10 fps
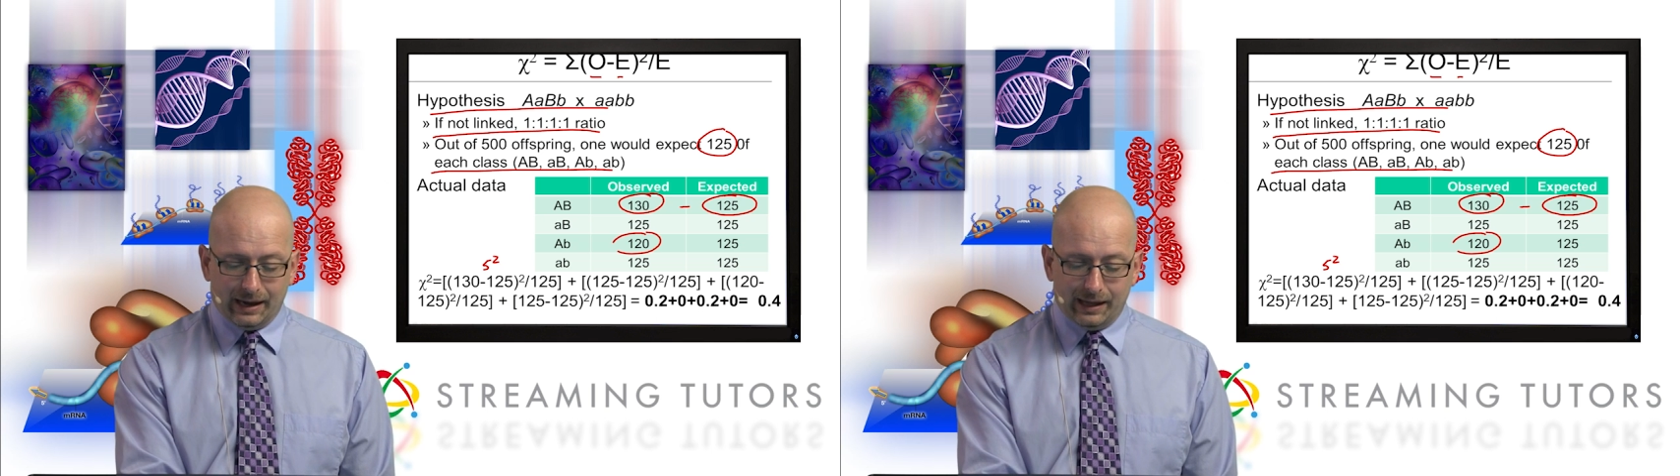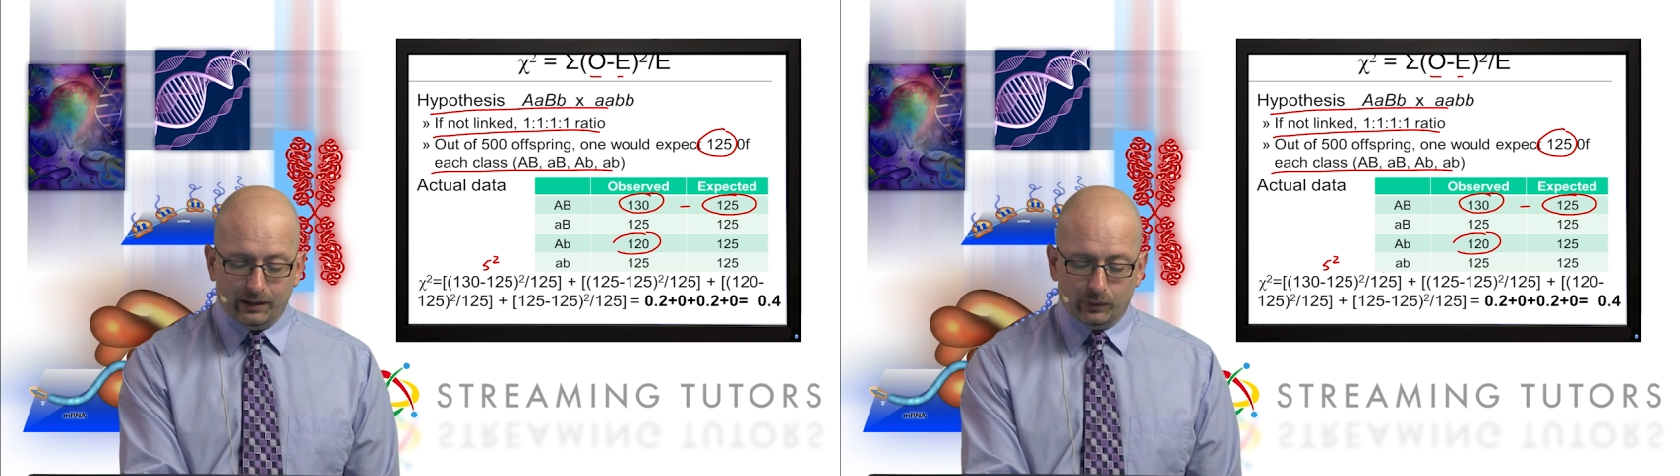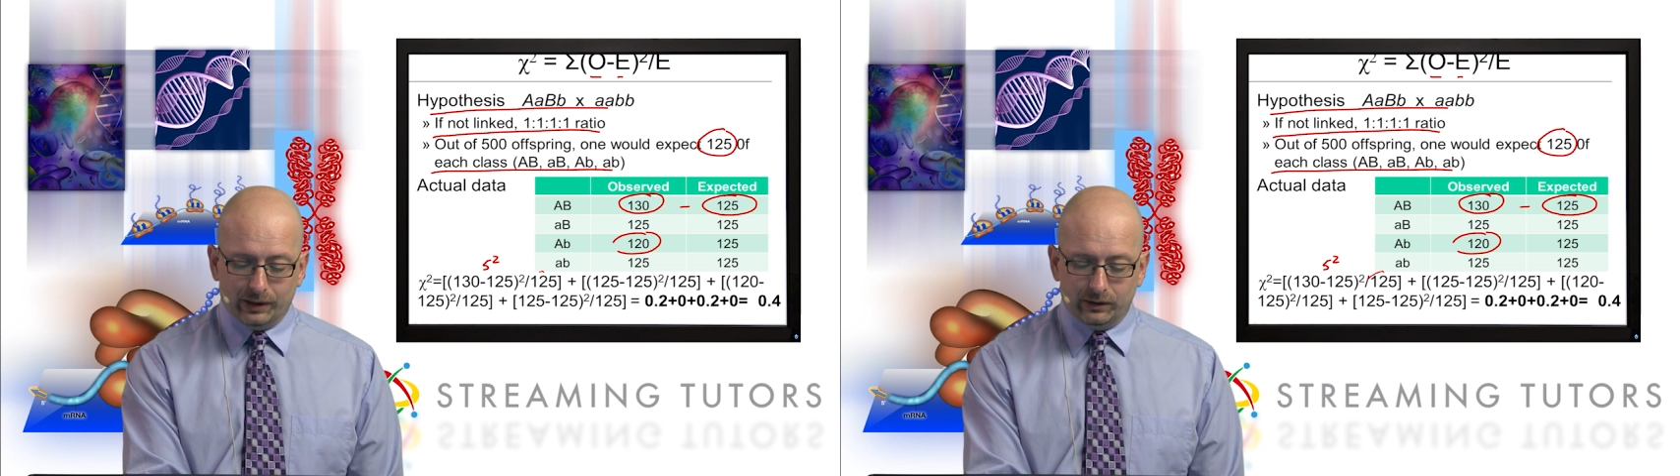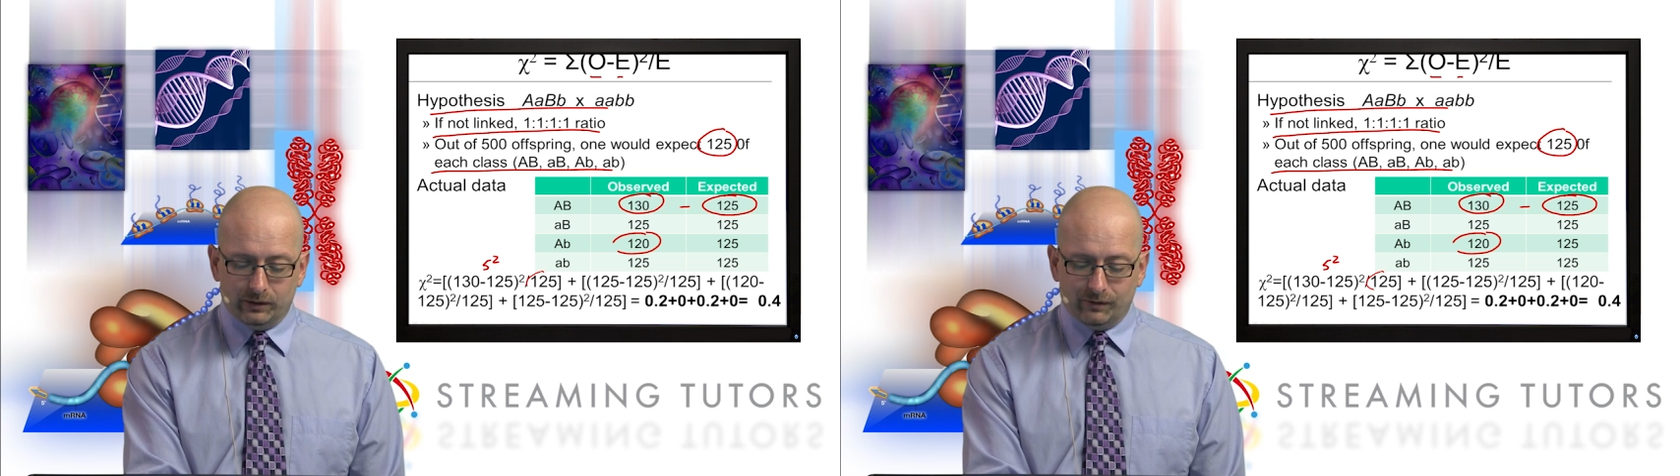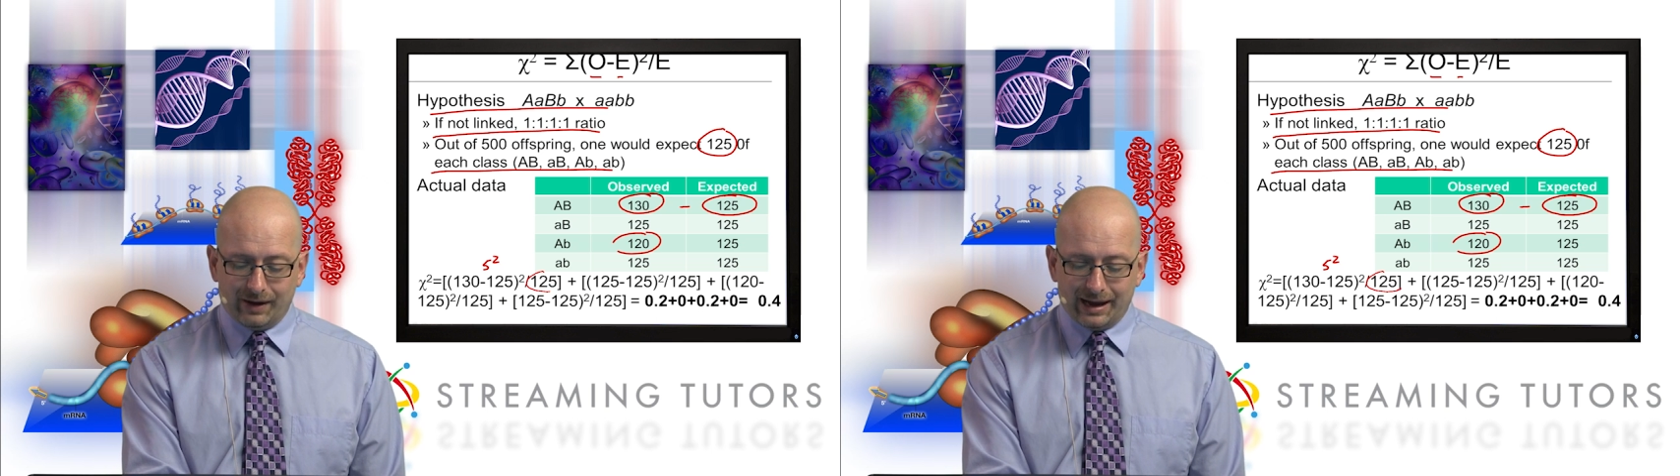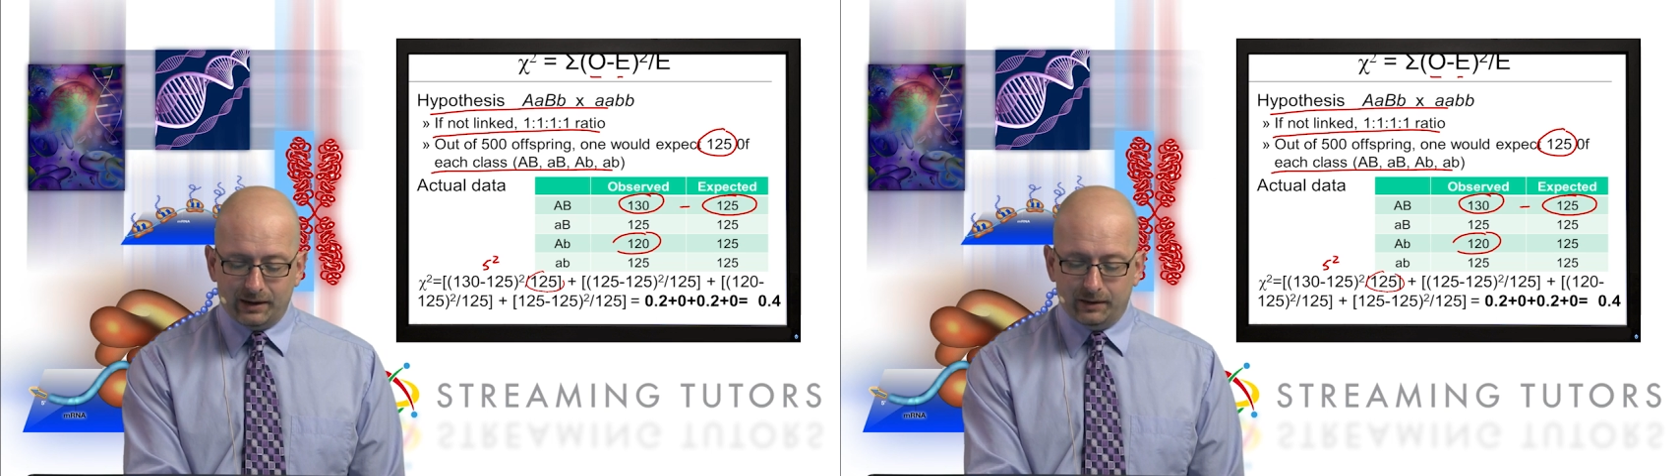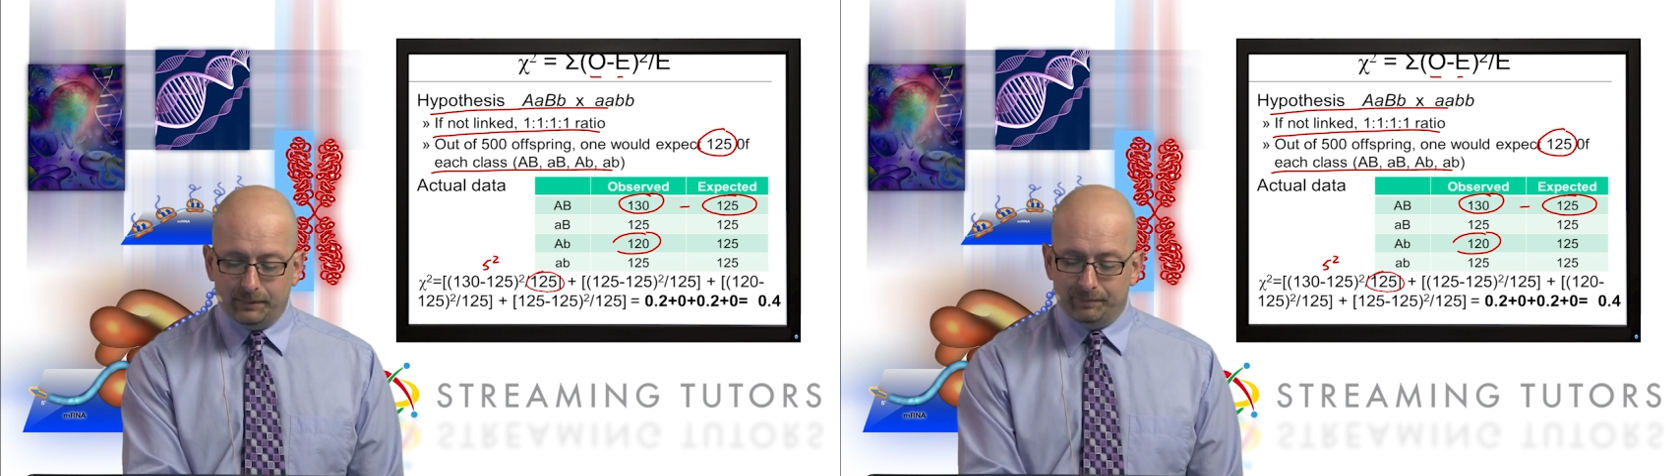and then we're going to divide